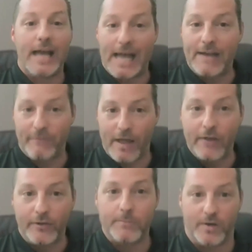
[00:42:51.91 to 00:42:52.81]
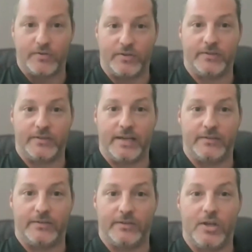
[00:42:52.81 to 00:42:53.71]
high volume merchants,
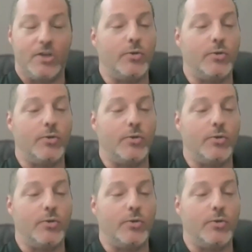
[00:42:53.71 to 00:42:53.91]
guys,